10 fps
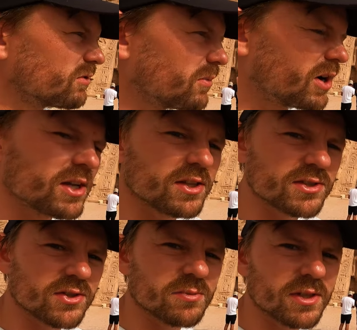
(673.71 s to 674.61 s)
to remind
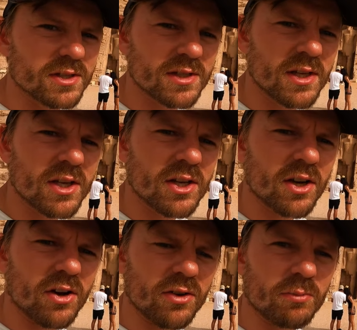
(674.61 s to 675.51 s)
these Nubians
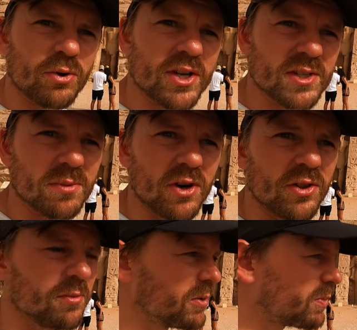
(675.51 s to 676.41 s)
uh, and press
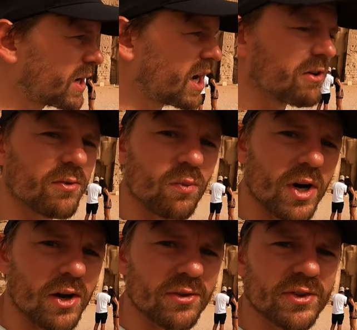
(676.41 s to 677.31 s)
upon them the power and
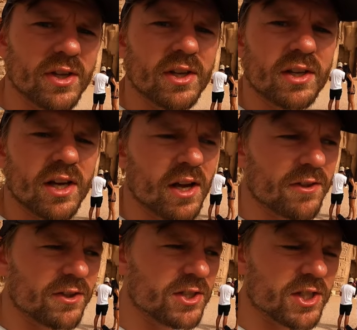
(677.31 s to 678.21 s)
wealth uh,
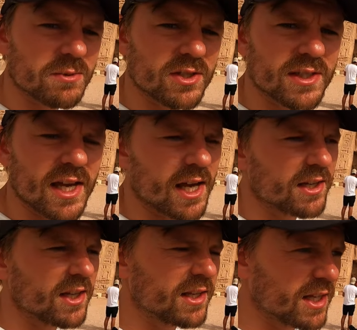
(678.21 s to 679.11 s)
that the Egyptians
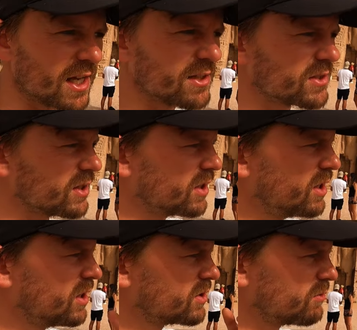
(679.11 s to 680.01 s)
had, and again to
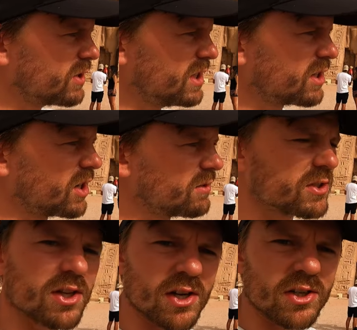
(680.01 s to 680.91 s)
to really kind
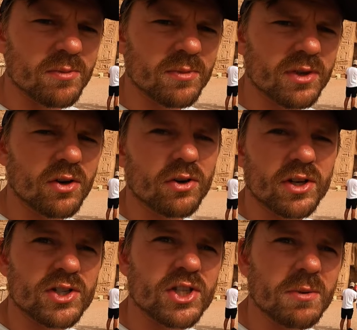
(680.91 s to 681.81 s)
of turn them
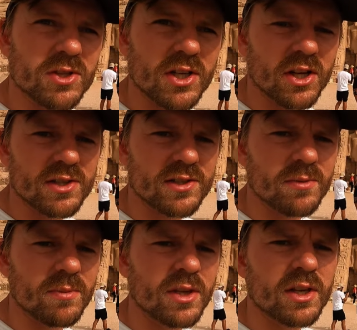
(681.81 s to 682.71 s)
or Egyptianize
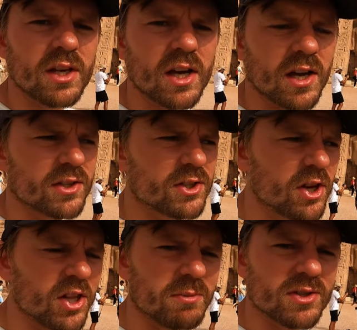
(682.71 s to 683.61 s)
them uh, and
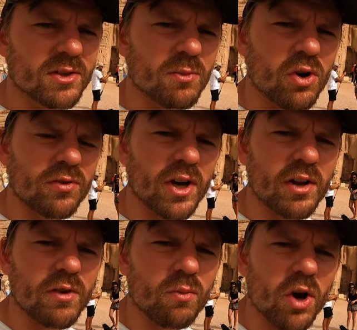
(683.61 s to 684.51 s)
turn them into more of
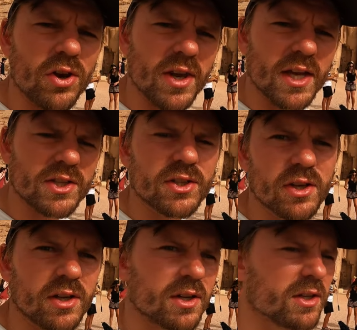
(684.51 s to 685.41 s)
kind of a one nation.